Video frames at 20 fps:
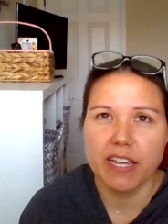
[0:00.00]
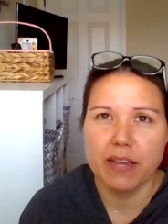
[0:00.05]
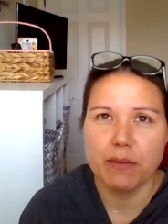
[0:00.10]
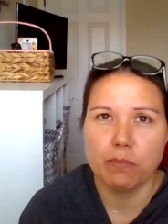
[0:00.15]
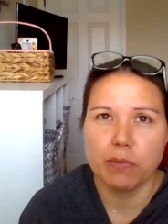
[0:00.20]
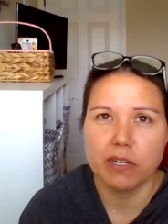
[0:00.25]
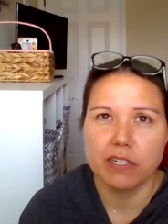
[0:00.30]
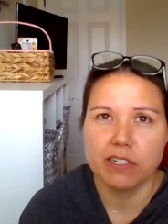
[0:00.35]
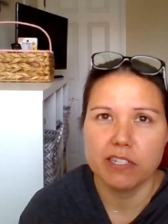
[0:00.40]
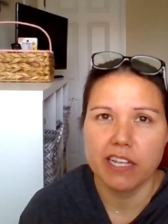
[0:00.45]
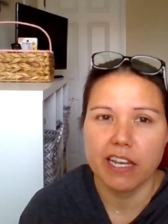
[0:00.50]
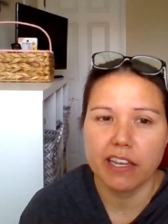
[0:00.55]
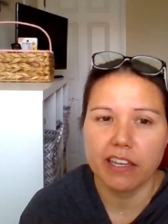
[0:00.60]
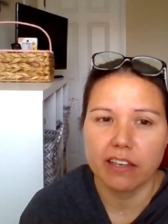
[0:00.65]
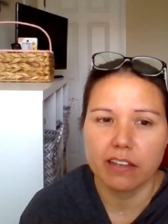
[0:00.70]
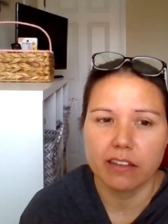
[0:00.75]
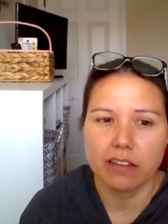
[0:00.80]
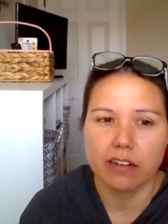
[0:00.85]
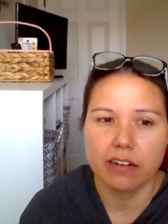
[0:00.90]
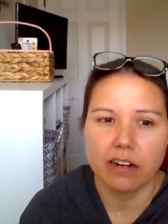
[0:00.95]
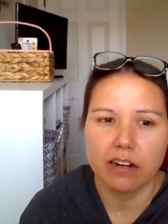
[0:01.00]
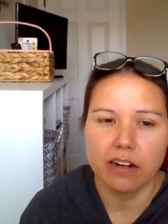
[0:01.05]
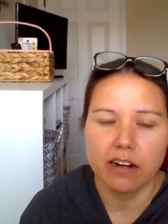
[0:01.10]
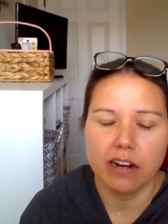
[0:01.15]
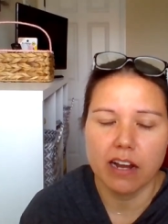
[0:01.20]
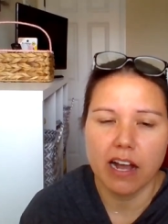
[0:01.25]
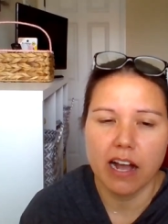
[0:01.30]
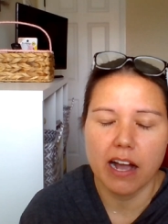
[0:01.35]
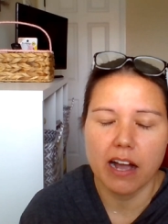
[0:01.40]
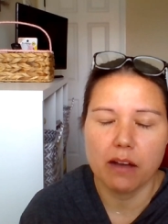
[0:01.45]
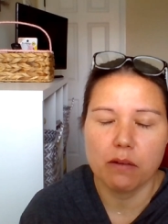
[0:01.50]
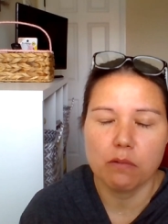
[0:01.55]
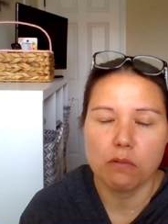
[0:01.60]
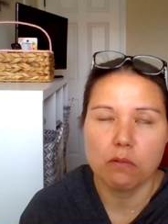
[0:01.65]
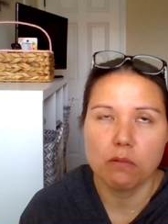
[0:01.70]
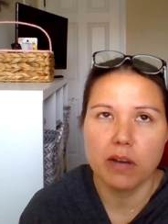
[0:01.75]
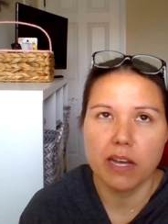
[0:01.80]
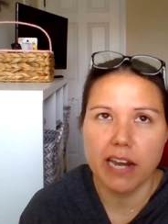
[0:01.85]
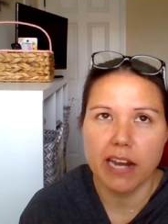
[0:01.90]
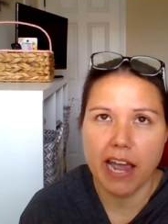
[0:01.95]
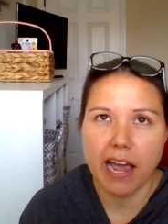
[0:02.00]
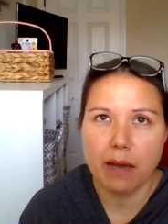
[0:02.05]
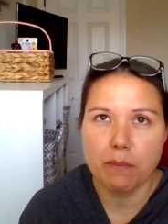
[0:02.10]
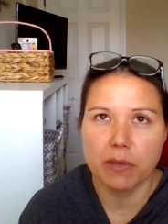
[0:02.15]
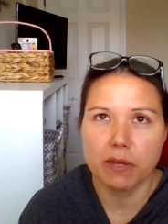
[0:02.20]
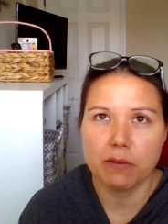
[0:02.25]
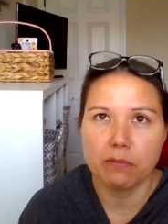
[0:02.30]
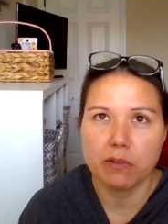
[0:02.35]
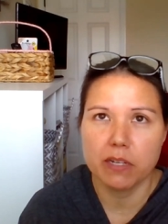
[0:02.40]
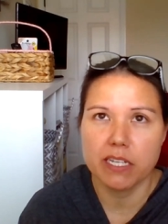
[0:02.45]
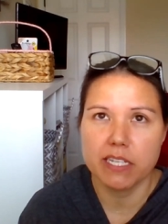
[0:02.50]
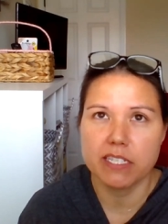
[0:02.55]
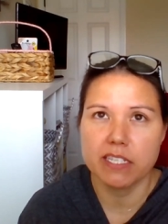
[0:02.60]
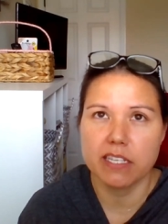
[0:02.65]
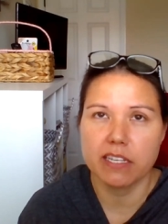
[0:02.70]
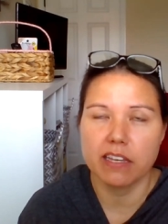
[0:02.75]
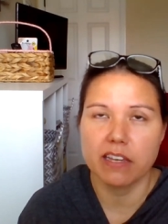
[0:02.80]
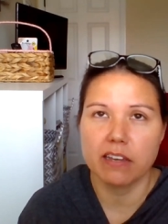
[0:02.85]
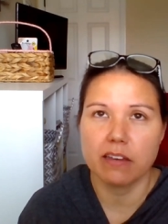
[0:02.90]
in particular, what happened was